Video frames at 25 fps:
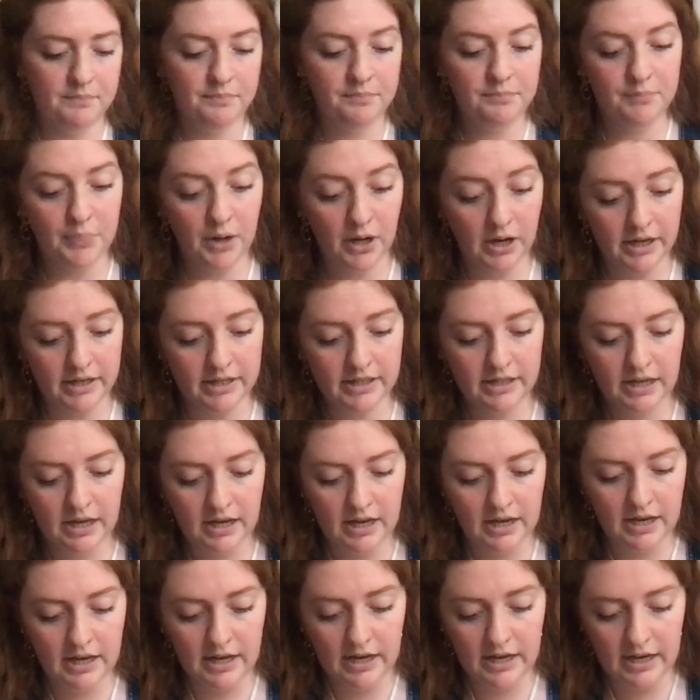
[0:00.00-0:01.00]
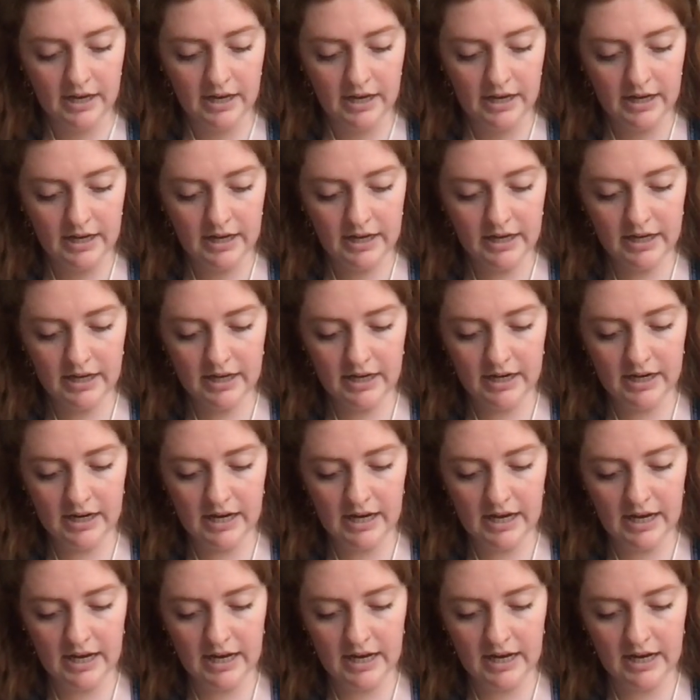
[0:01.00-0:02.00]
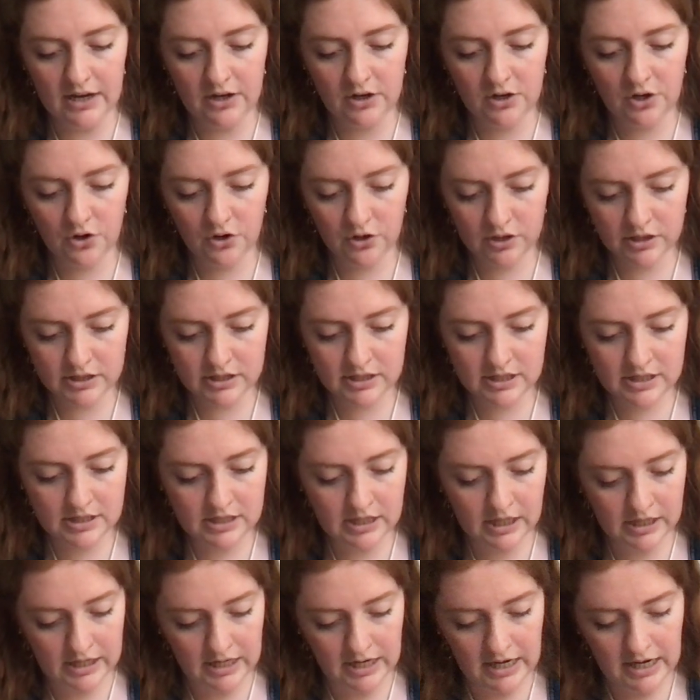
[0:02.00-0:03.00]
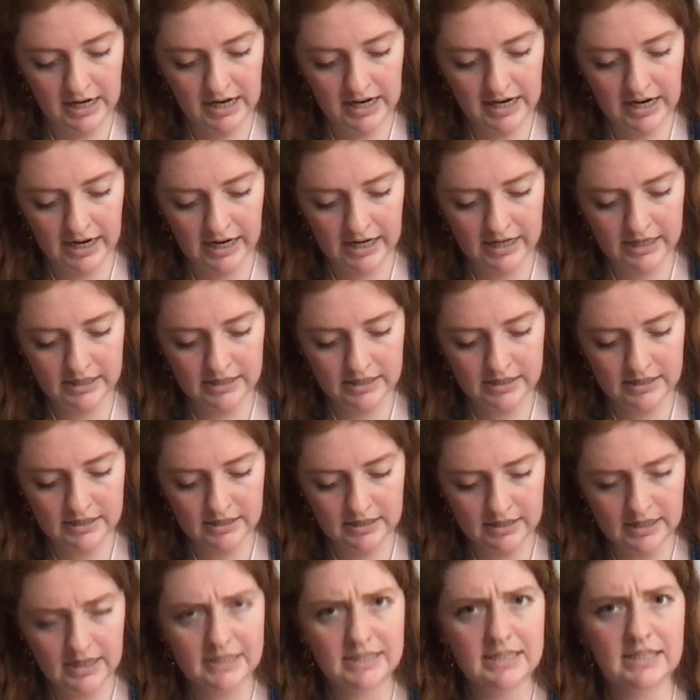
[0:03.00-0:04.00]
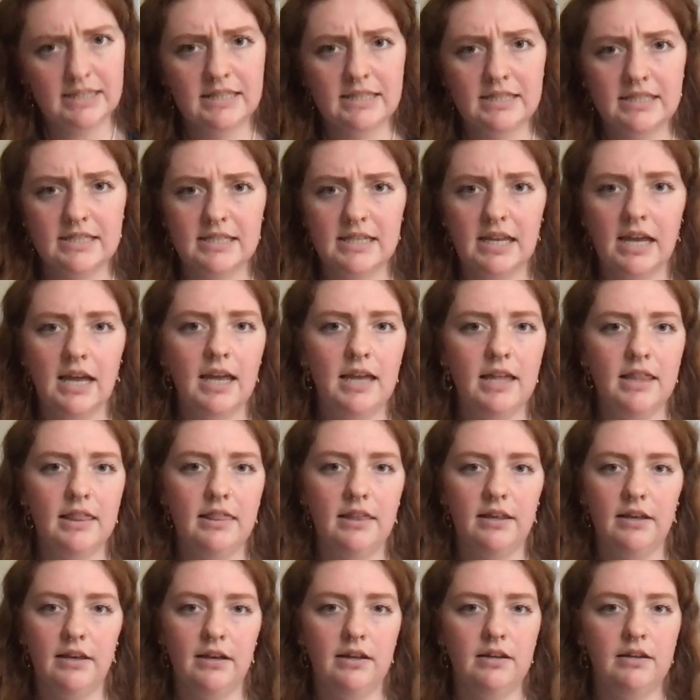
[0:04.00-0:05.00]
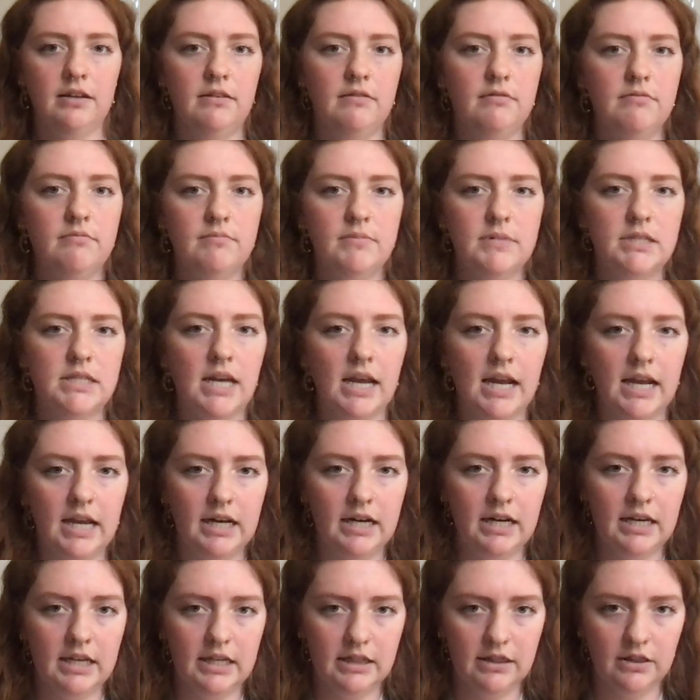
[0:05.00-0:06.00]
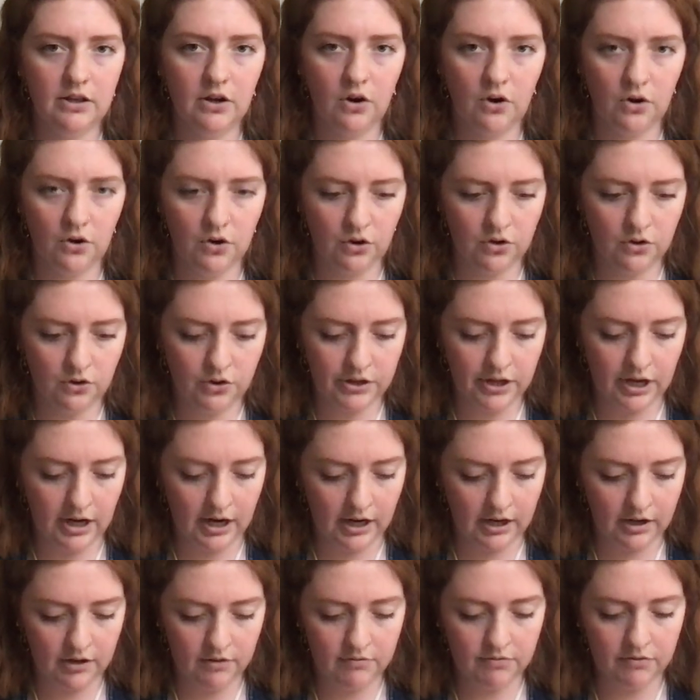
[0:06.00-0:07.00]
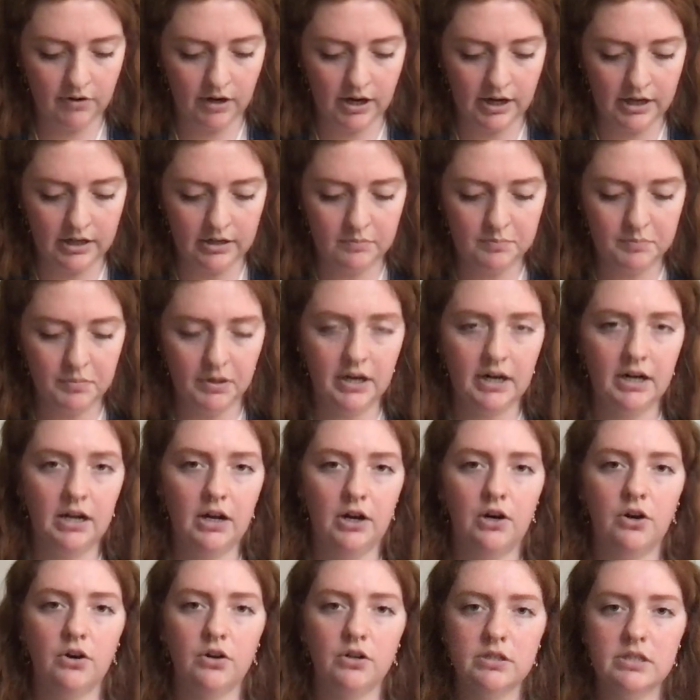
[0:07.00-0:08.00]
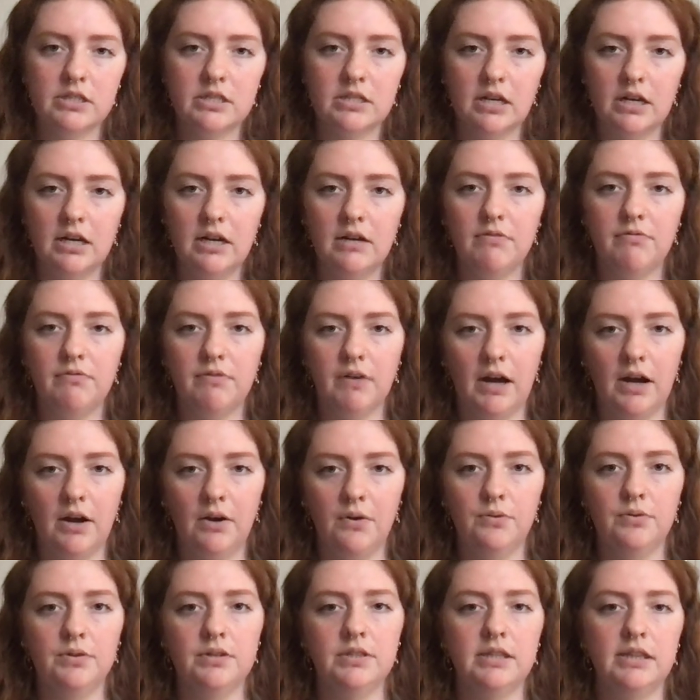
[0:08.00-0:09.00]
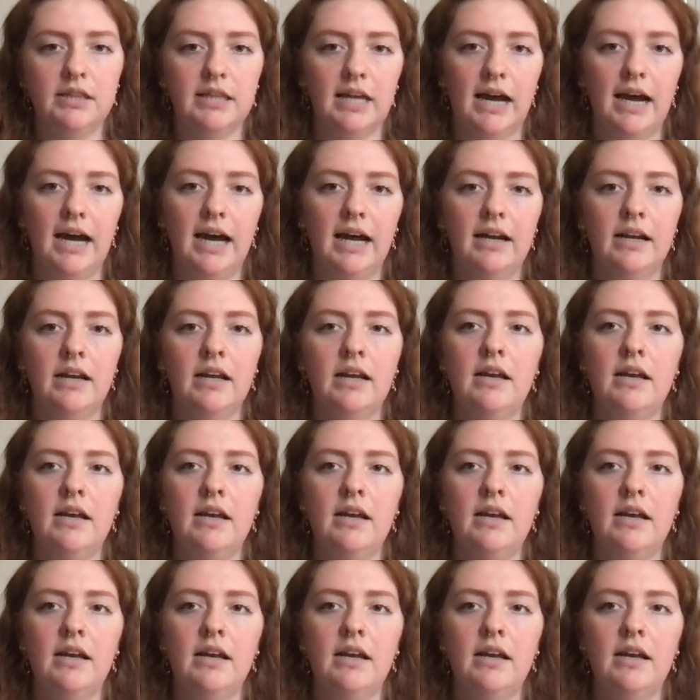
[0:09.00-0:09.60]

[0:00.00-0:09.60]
But in a current study, it didn't say the date in the article that I could find, but a current study found that